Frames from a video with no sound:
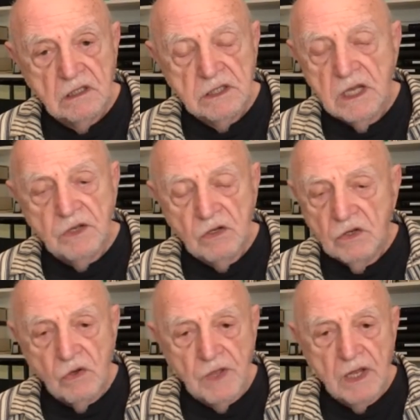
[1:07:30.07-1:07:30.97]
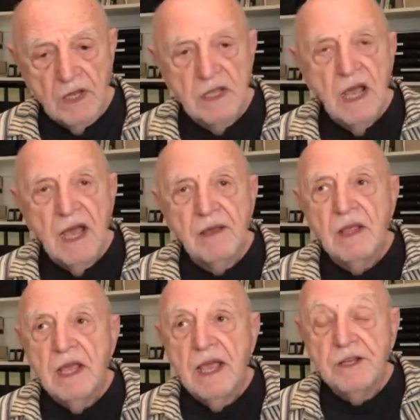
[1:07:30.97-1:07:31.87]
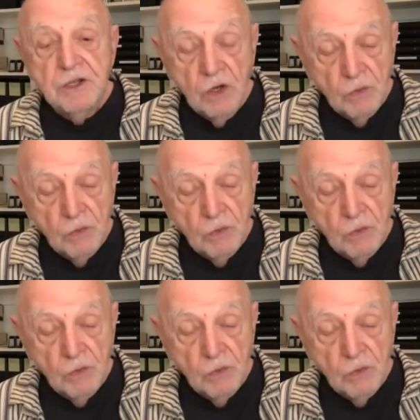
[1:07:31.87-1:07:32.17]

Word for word: Yeah, no, no. I, and you know,